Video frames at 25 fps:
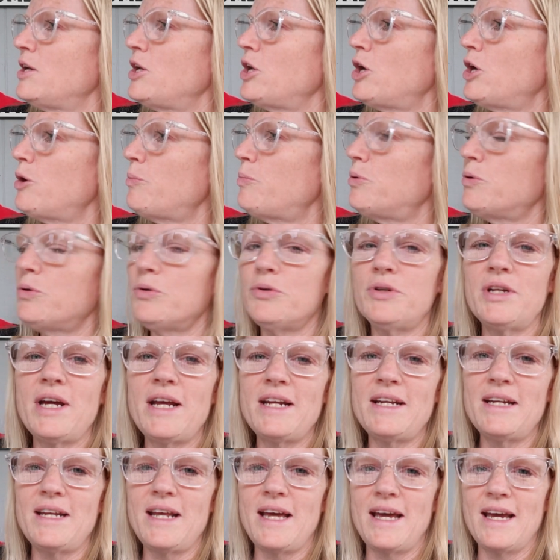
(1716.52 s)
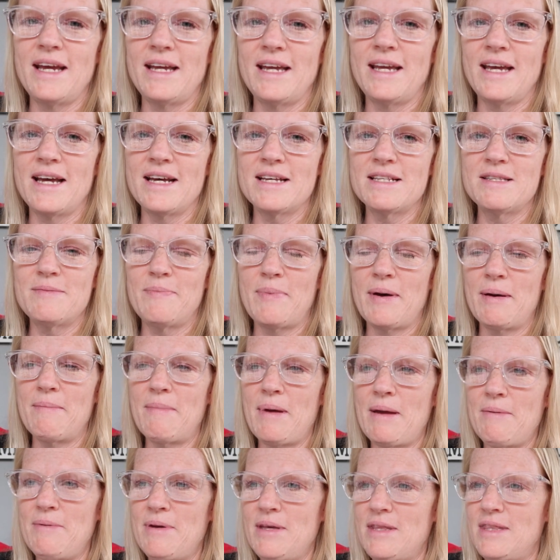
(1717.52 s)
No pool day today, I guess, but
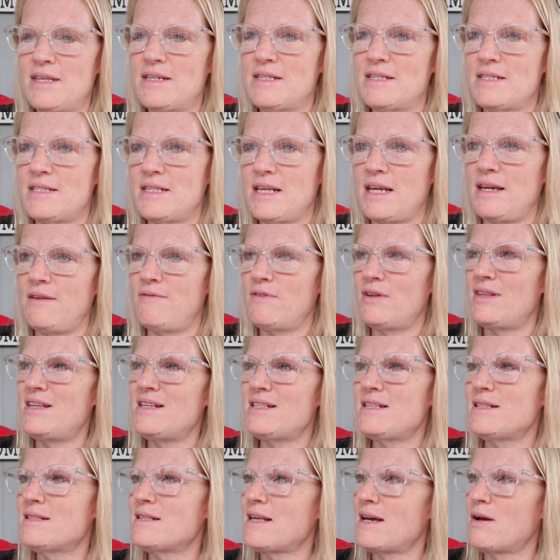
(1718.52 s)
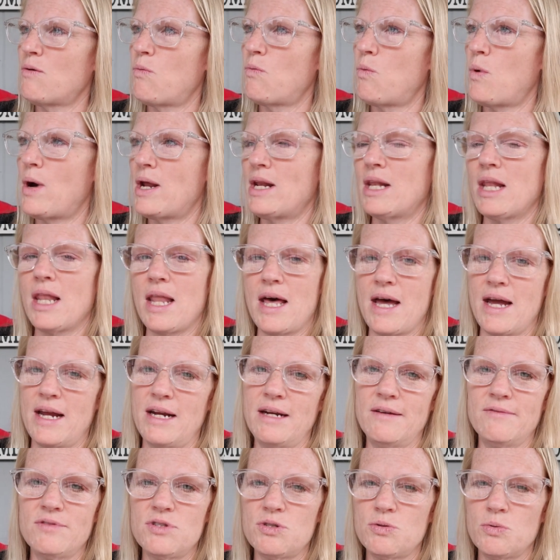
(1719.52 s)
maybe this, this is like one
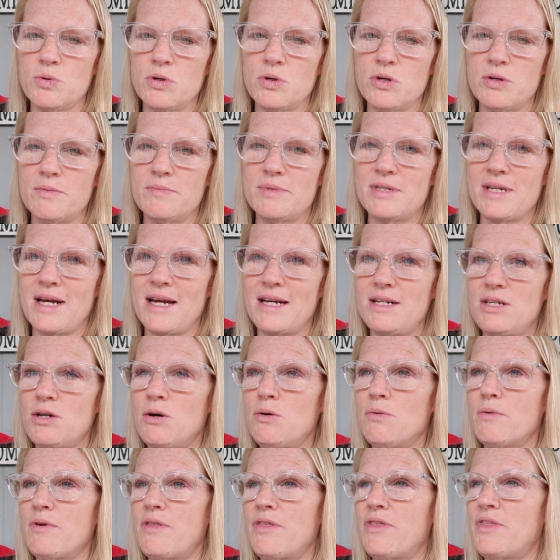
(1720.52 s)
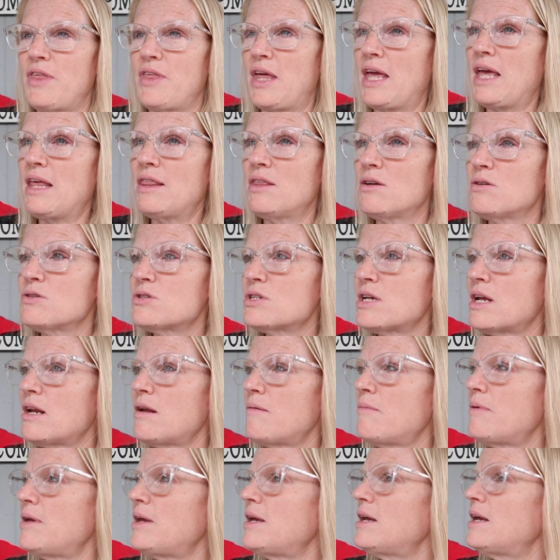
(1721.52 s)
line of storms. I don't think there's
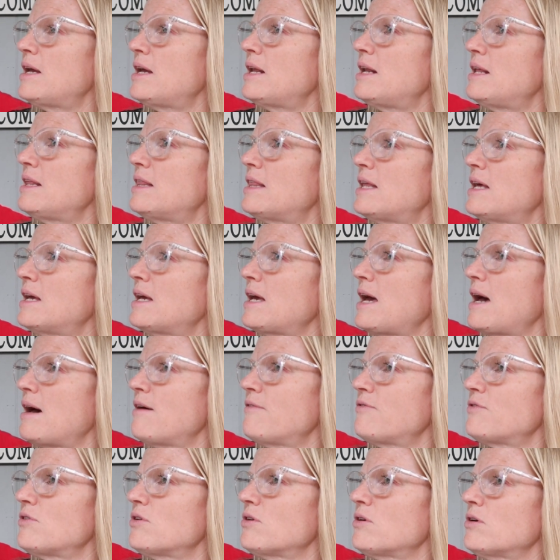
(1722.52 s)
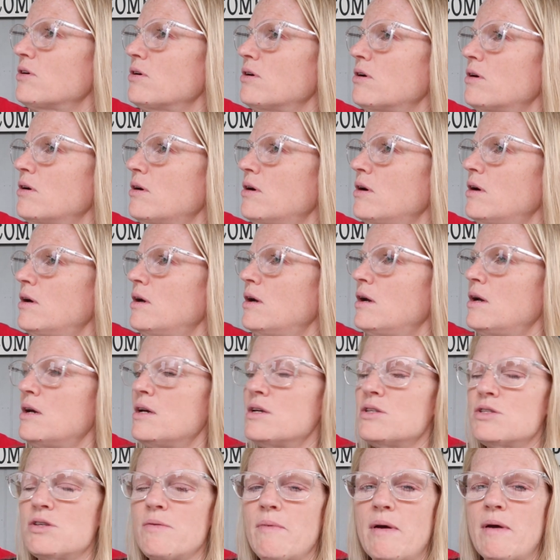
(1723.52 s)
gonna be anything after
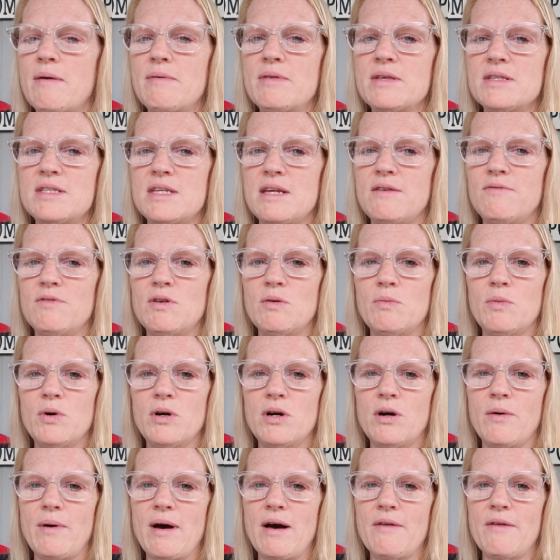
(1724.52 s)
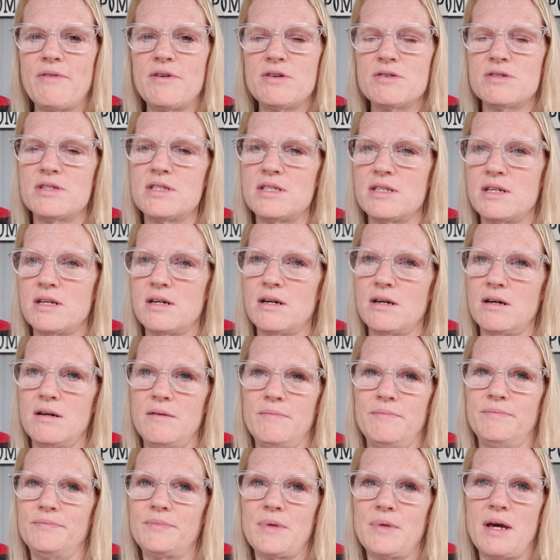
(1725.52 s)
so maybe this evening we'll go out. There's,
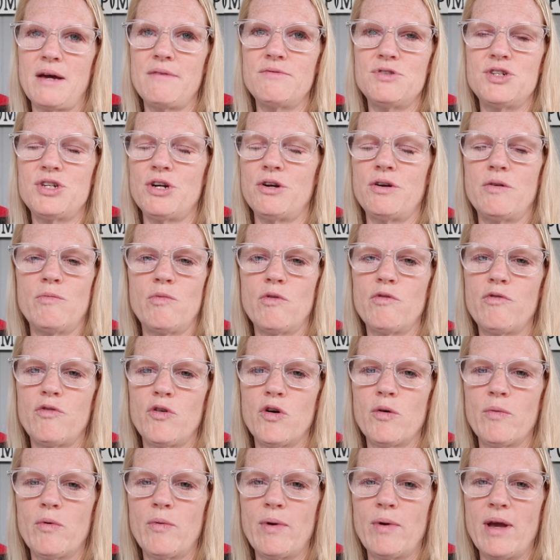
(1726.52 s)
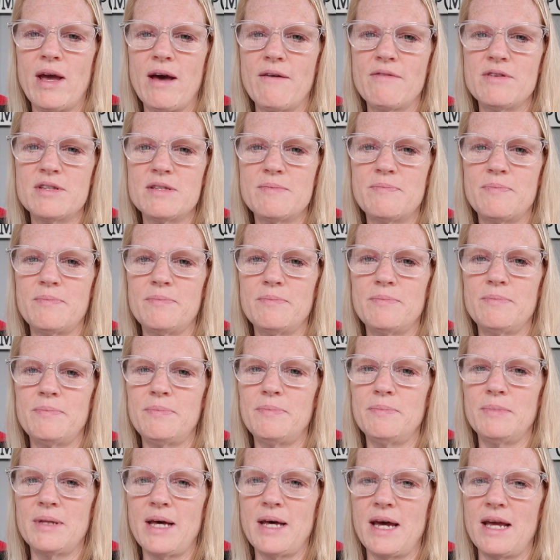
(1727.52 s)
um, i have shown it before, but we have this
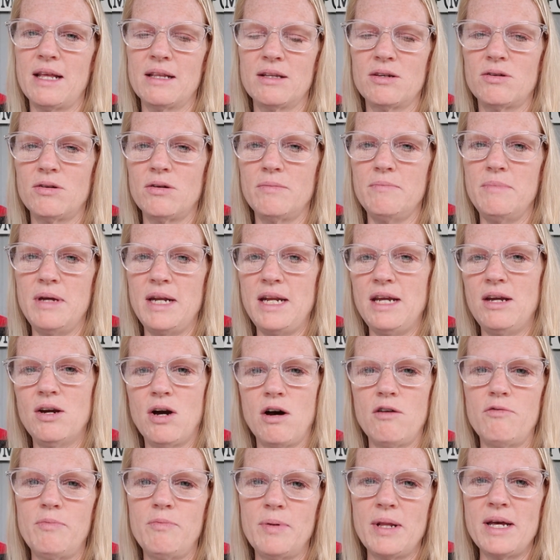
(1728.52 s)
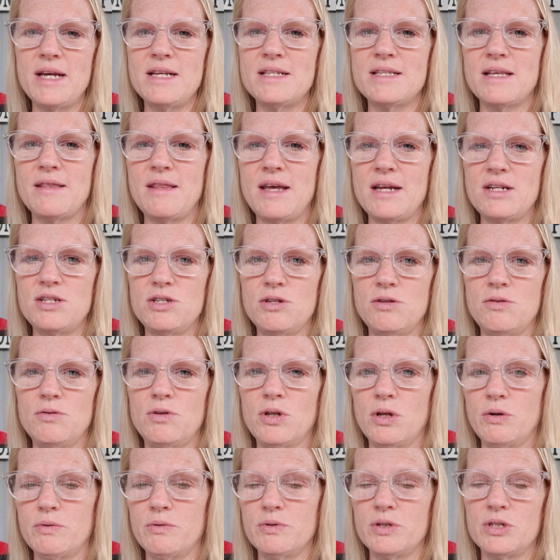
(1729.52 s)
like little mini golf place and they do
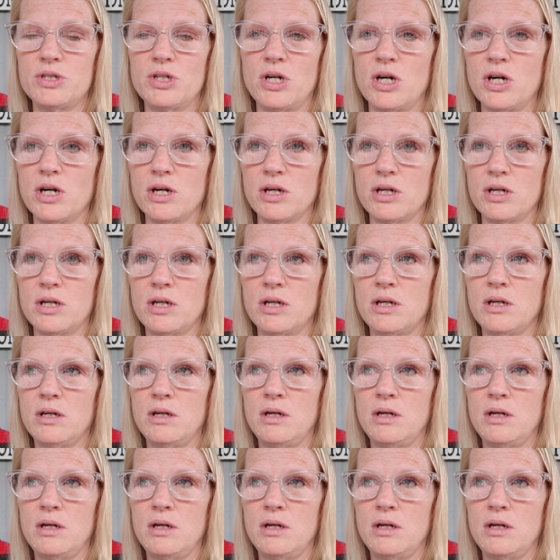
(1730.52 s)
glow in the dark